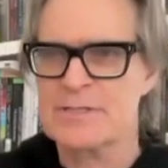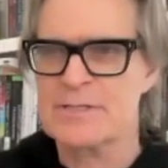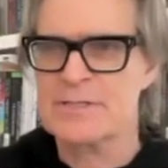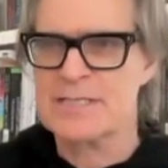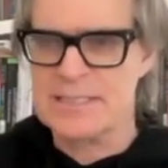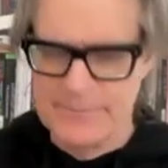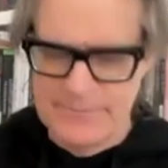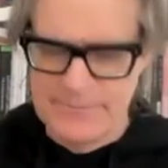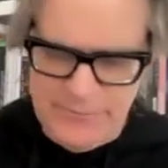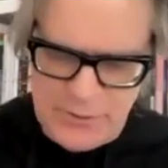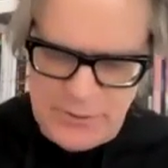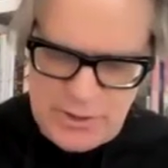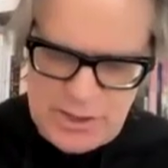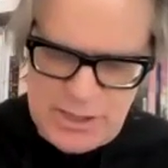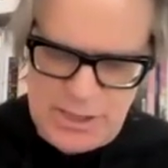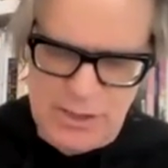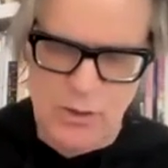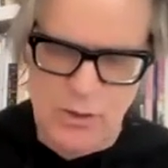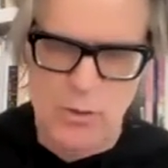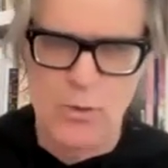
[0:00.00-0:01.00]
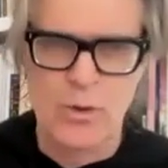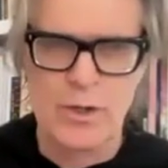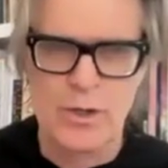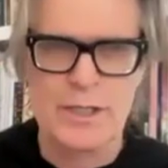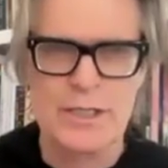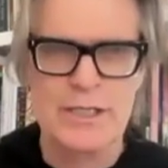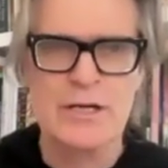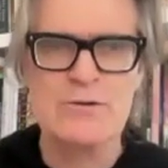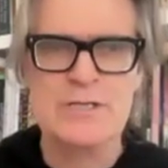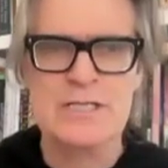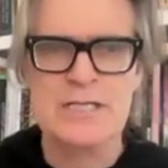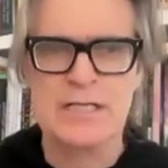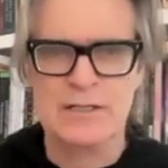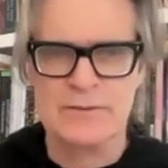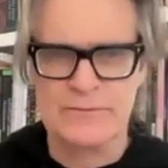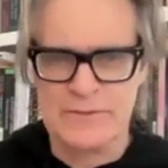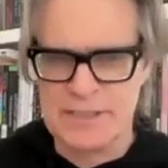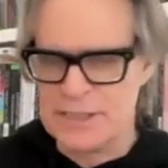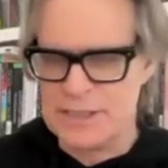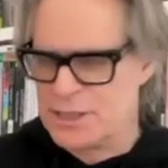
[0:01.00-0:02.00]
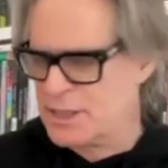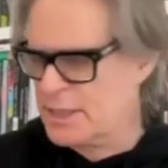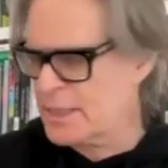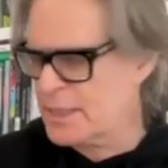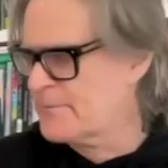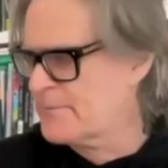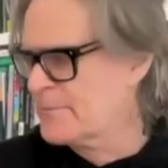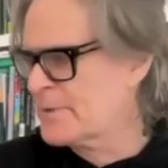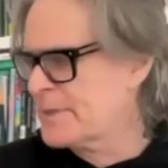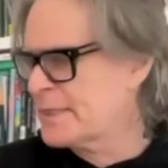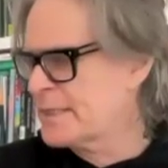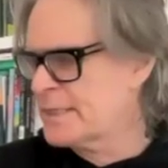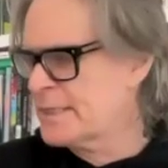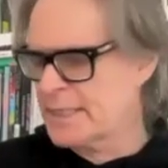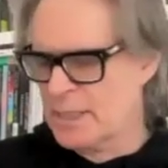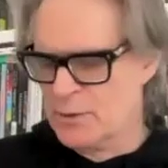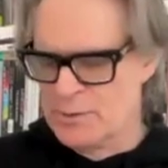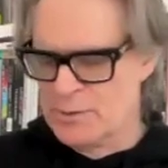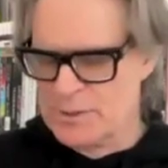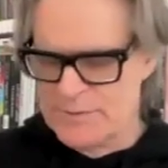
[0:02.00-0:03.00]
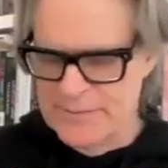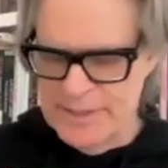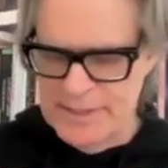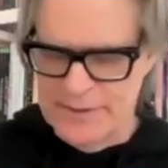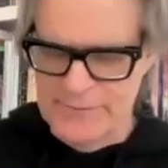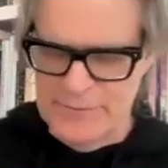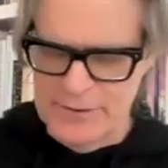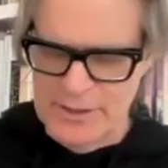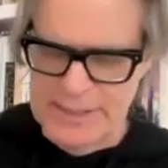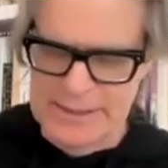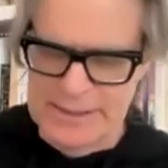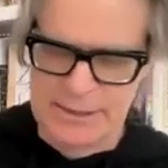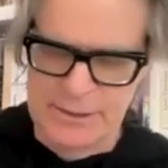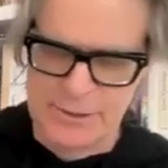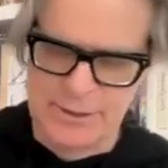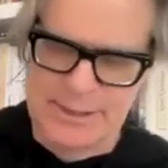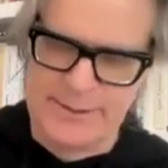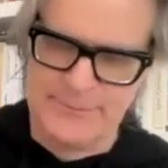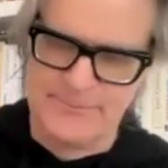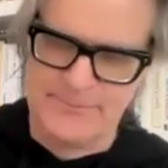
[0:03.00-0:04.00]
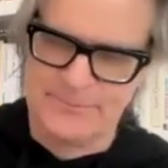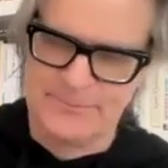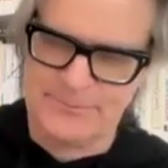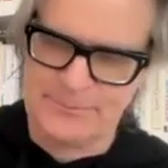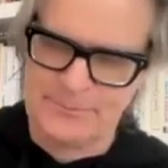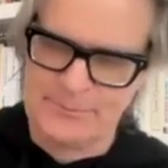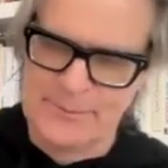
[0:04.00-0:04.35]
some version of the core no self teaching, was very, very clear to him.